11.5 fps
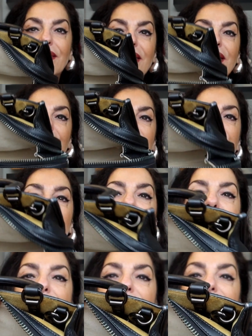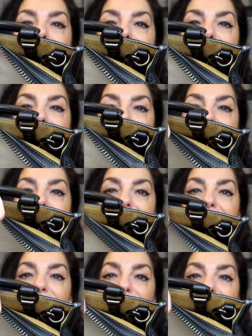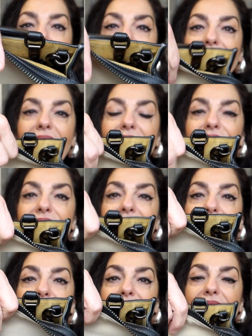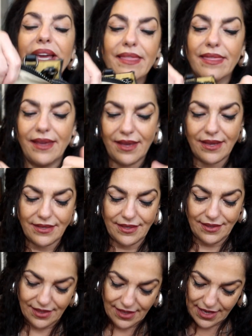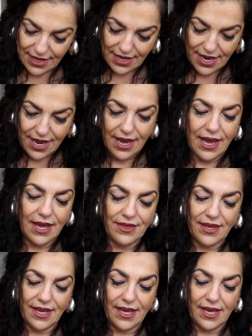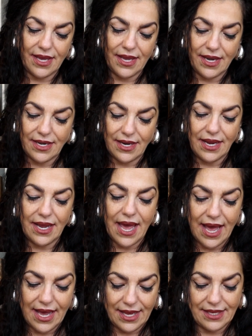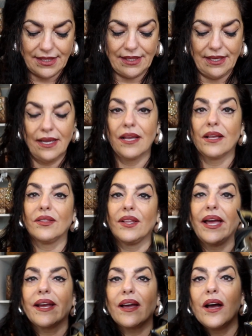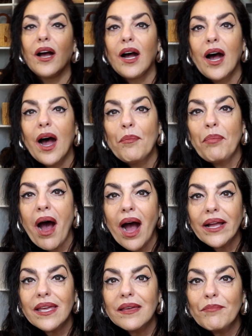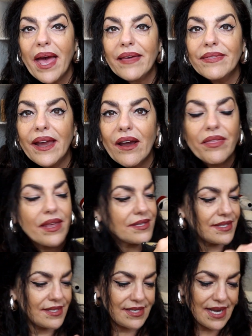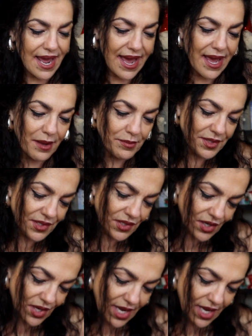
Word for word: here is the way it looks on the inside. On each side, it has an area like this. And then it has like a pocket back there that snaps.